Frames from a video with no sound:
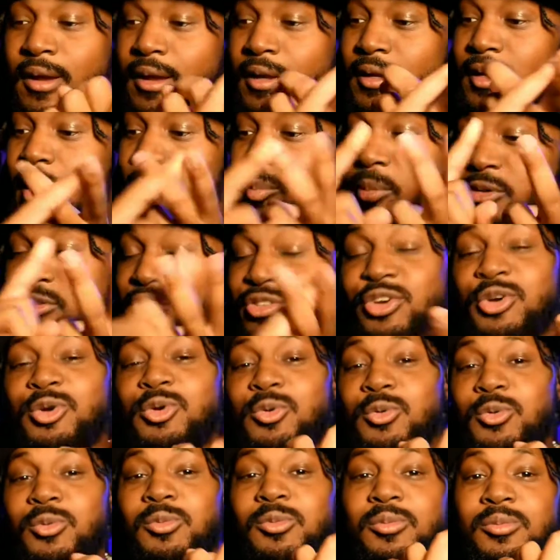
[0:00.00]
Number
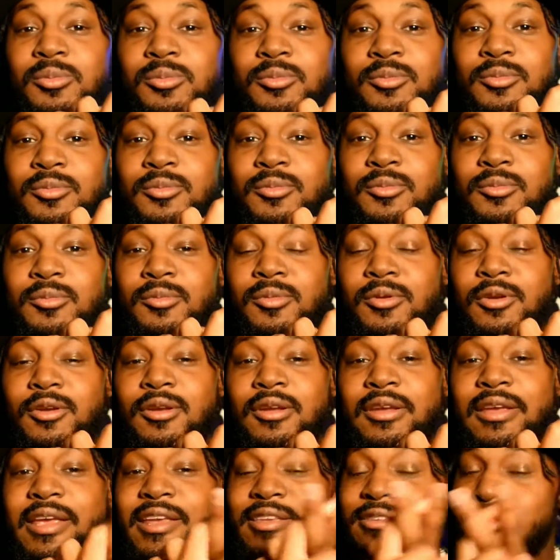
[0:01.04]

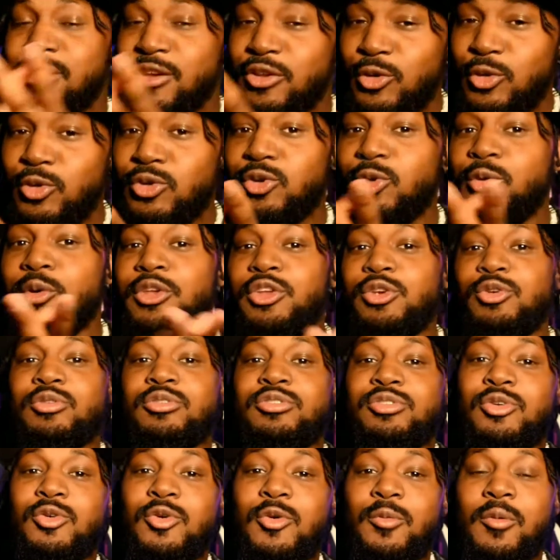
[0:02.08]
2, continue doing
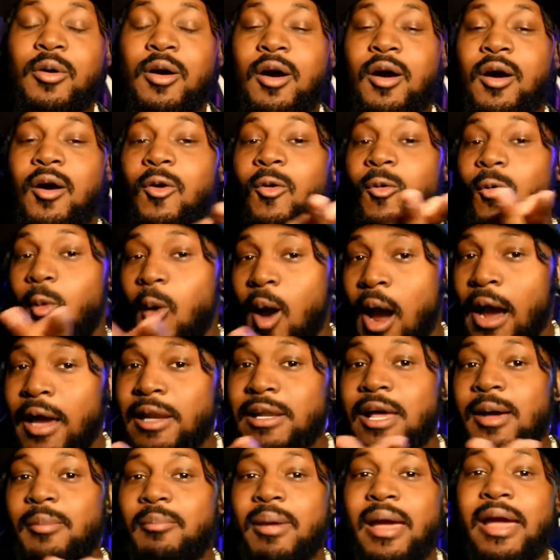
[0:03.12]
YouTube
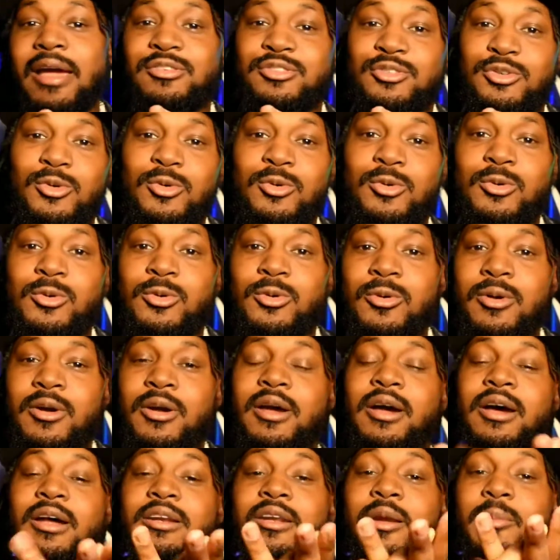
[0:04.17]
while I'm at school.
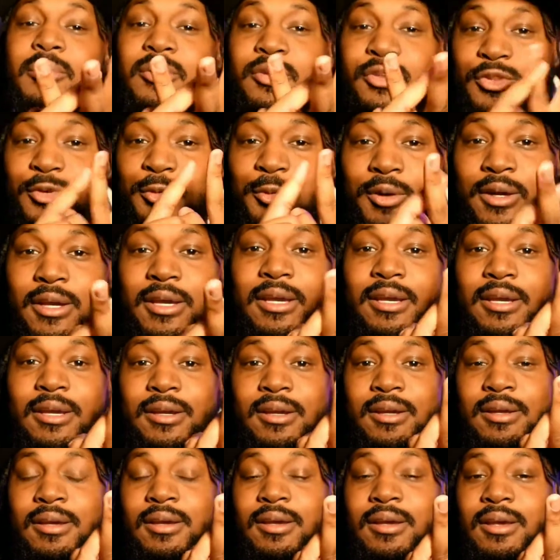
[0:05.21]
Number 3,
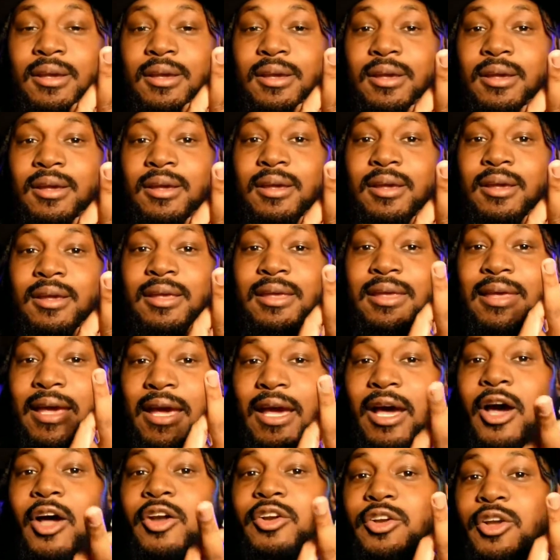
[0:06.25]

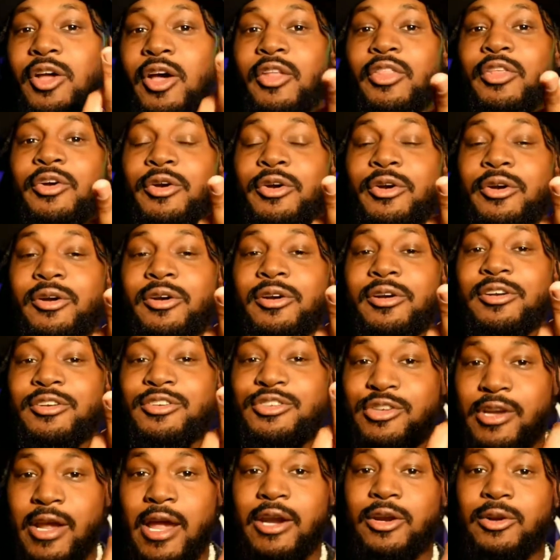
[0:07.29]
get another
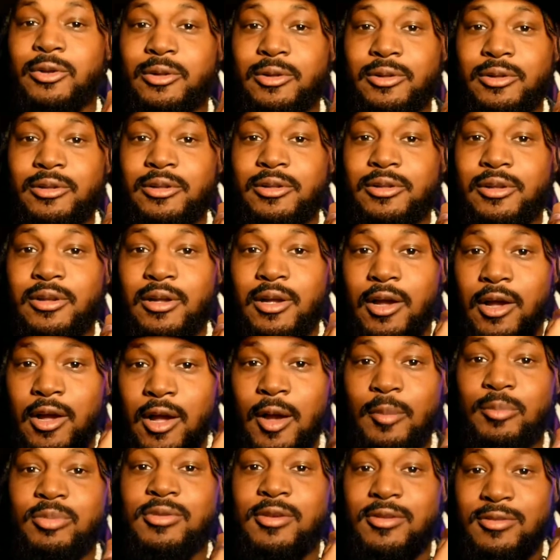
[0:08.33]
channel
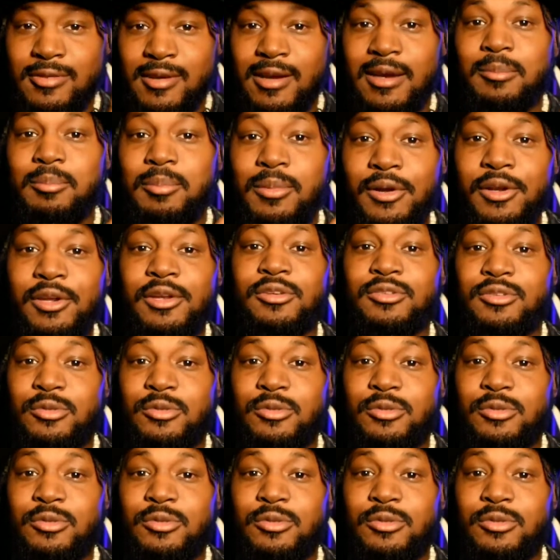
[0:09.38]
up to 10 million